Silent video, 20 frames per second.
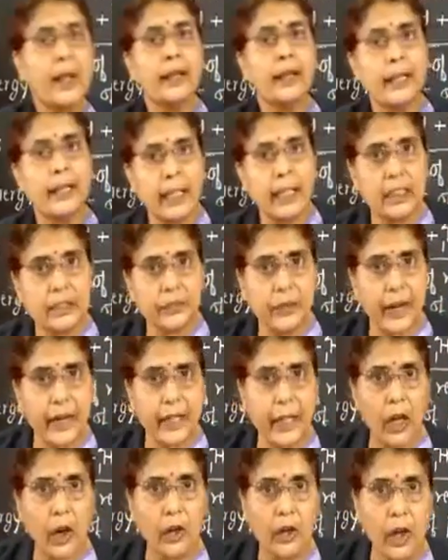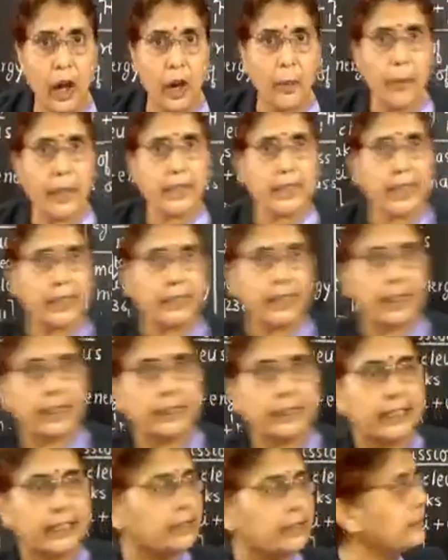Let us find out how much
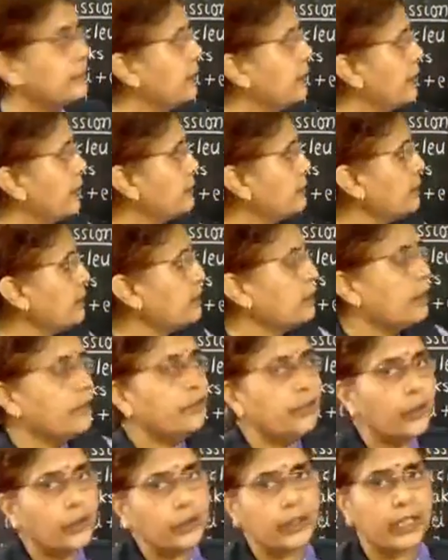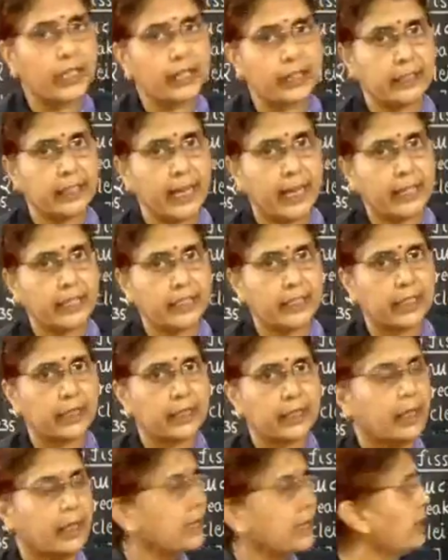energy is released in the fusion reaction.